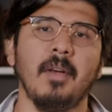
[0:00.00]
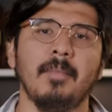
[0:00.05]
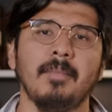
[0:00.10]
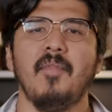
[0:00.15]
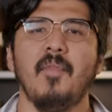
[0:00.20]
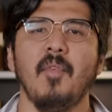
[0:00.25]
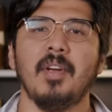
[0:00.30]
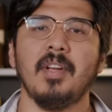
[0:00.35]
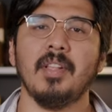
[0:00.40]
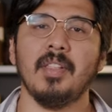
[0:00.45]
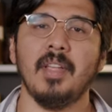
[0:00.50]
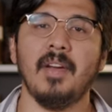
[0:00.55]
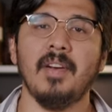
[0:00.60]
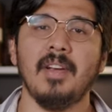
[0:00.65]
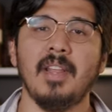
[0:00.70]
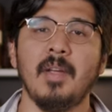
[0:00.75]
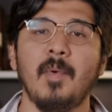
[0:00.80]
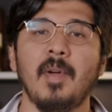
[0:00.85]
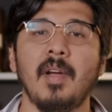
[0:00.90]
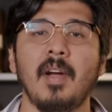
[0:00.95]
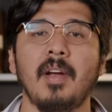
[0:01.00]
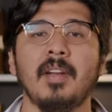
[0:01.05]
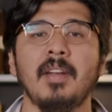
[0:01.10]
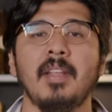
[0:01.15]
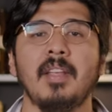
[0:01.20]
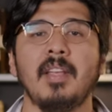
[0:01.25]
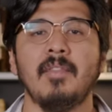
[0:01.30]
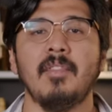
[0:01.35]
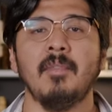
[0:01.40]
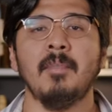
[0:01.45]
For clarity, we are
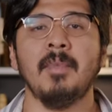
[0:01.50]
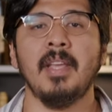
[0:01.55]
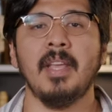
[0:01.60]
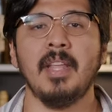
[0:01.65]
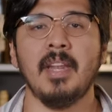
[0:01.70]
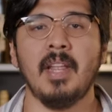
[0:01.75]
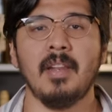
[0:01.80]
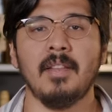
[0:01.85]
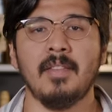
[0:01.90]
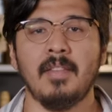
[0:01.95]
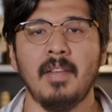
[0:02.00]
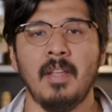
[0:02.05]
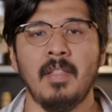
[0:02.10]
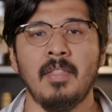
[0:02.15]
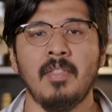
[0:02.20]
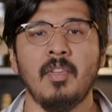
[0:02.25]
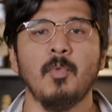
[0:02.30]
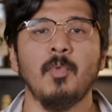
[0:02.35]
gonna give them an 8 out of 10.